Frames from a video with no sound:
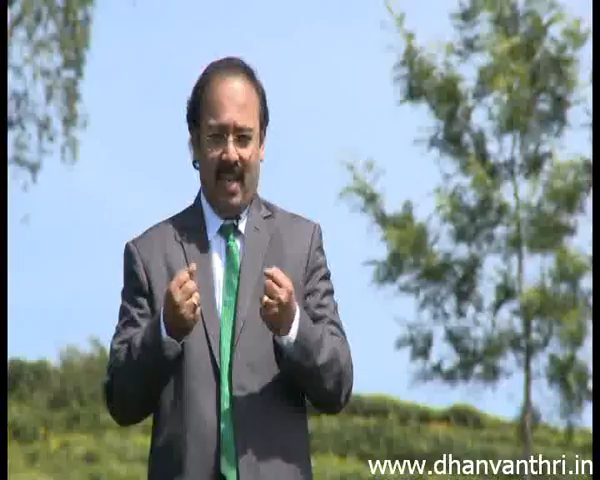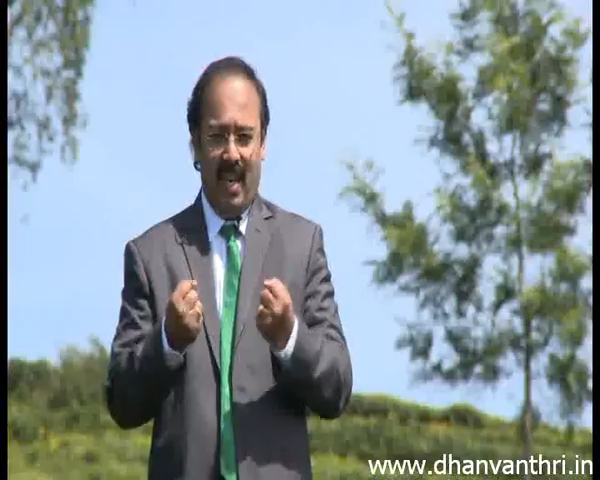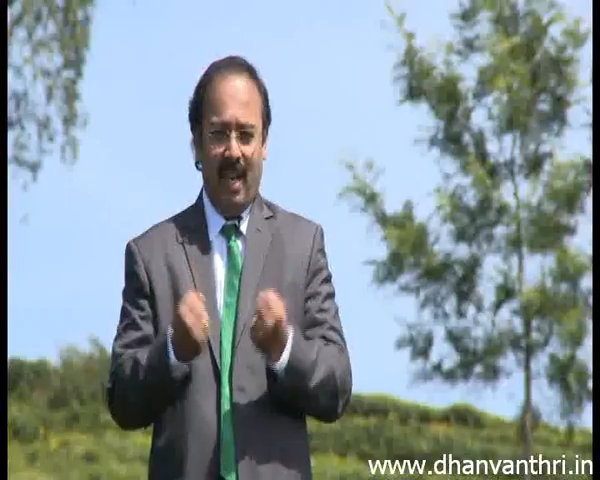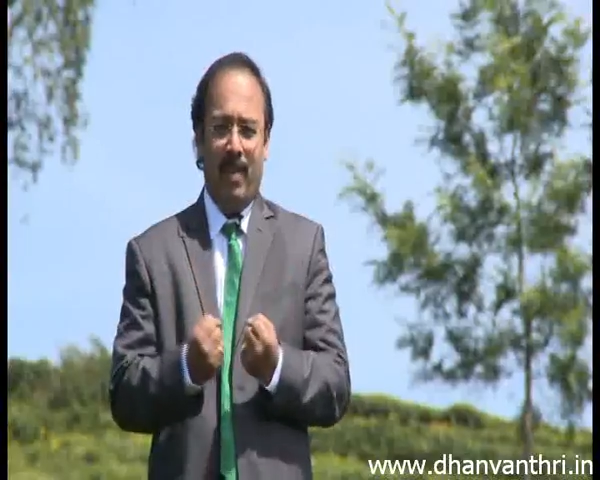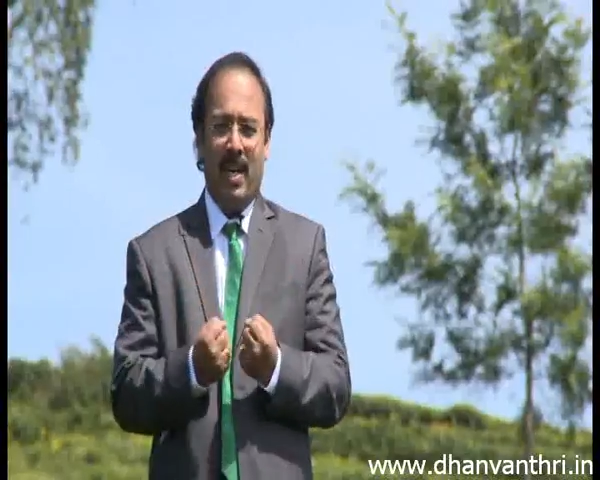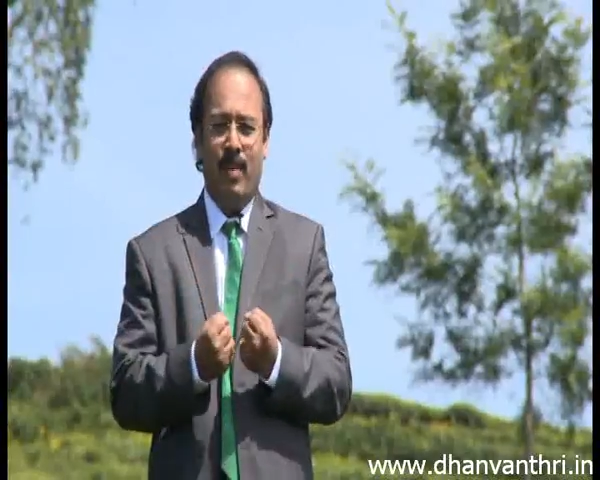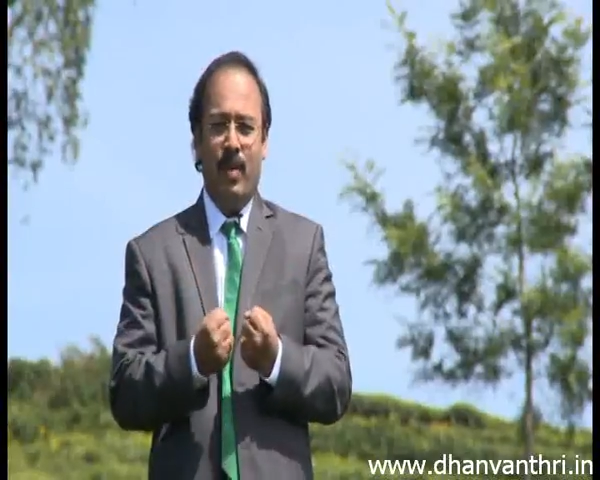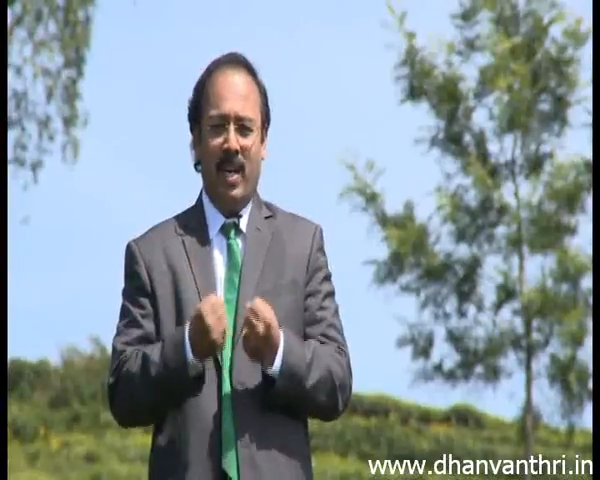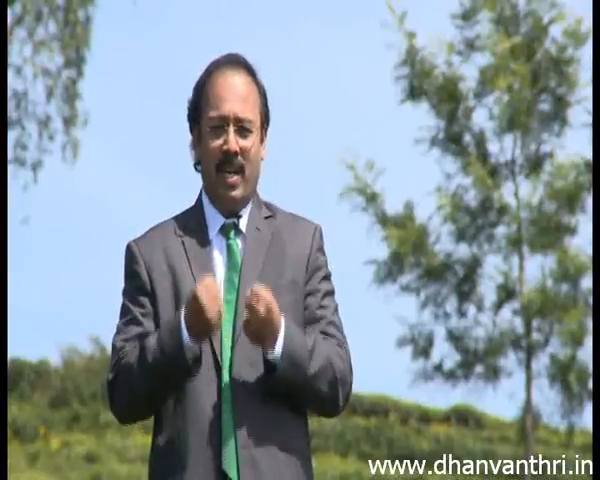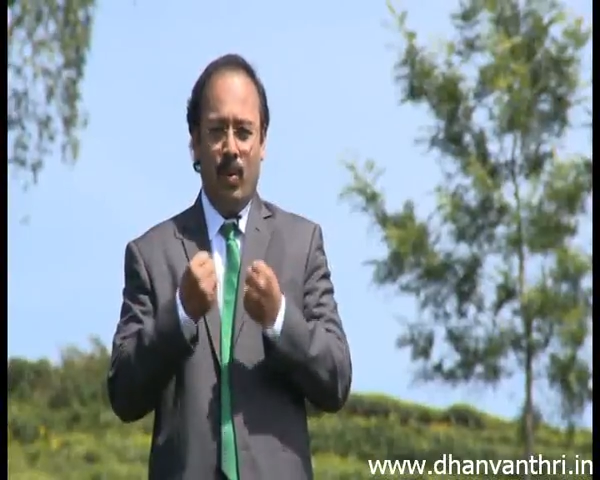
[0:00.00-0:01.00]
sit or
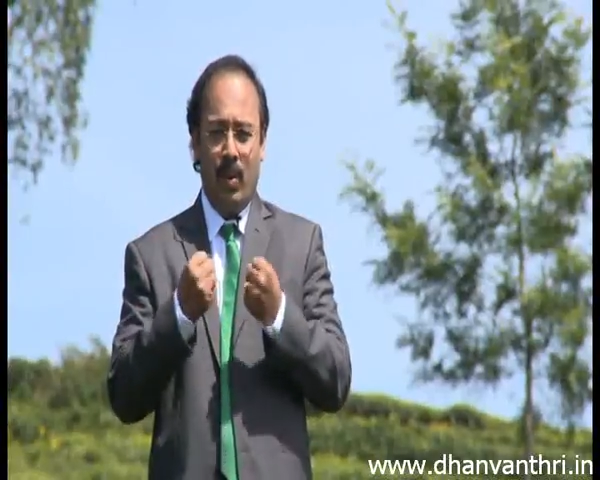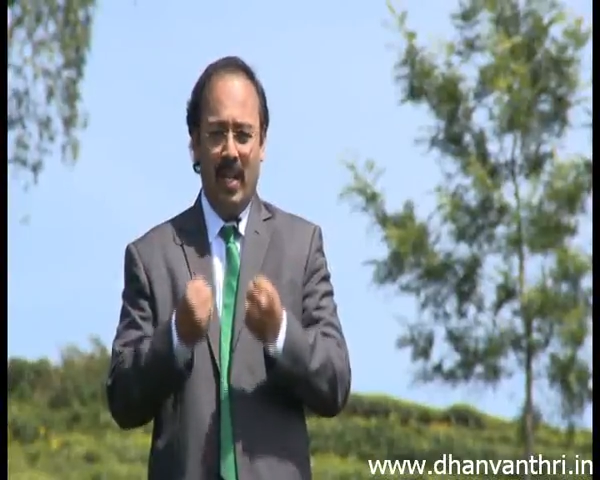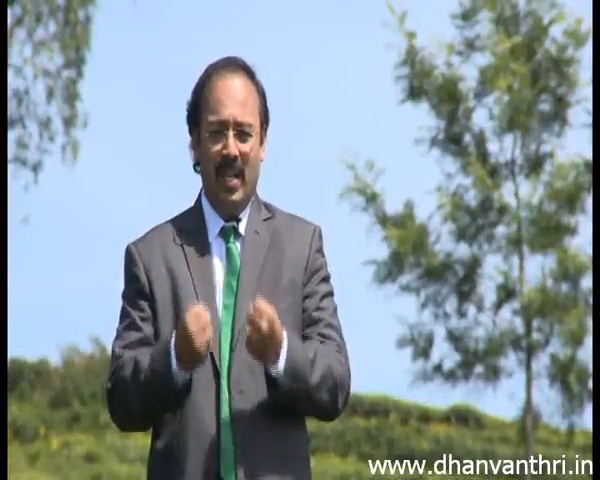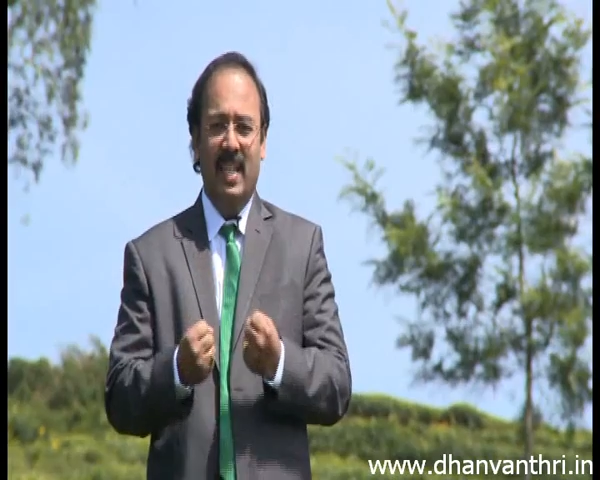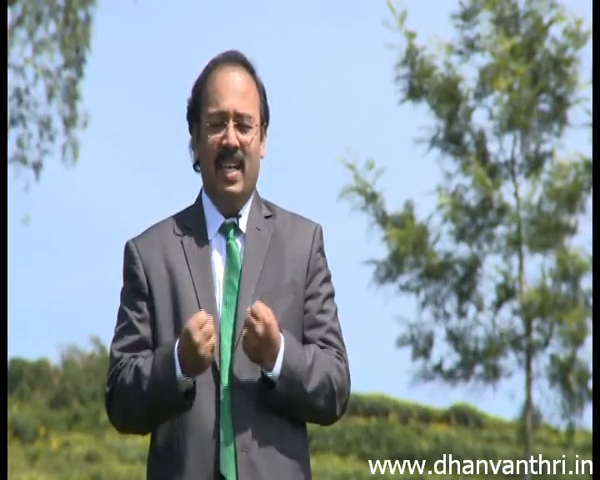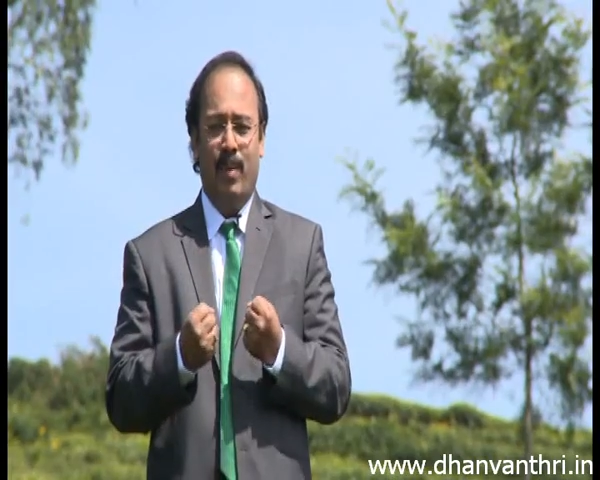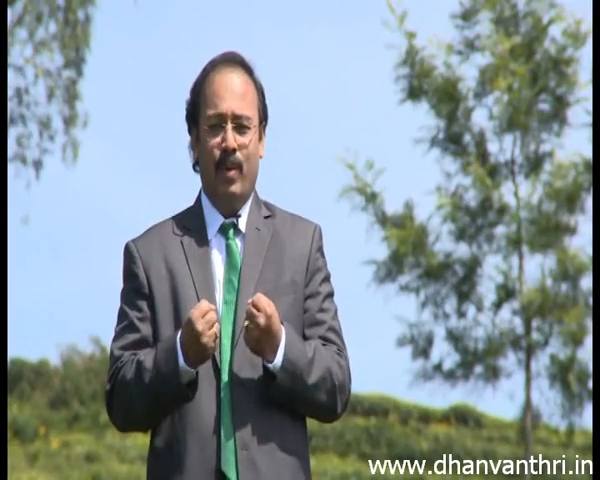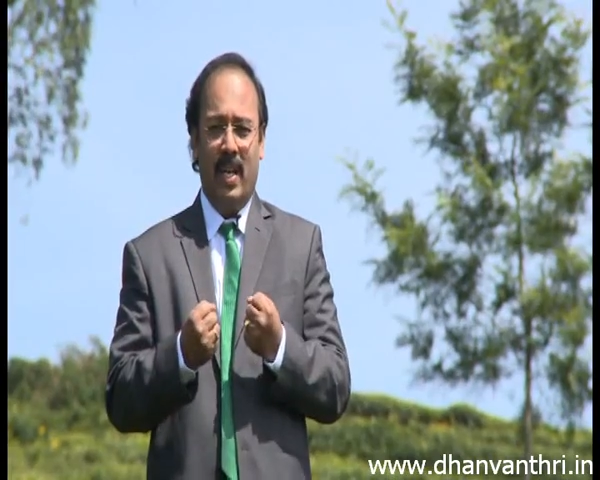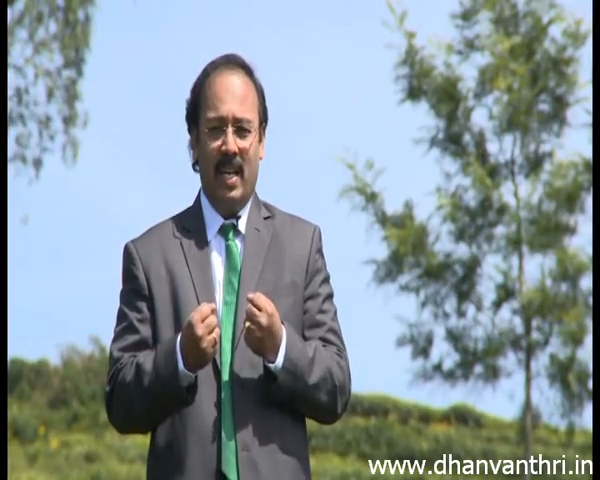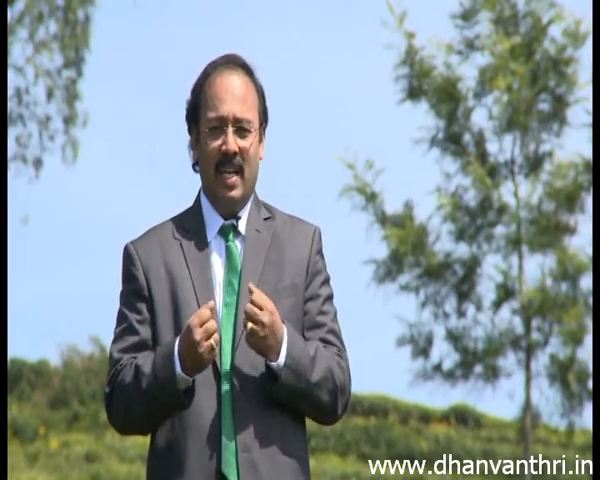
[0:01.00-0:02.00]
stand, bend the legs.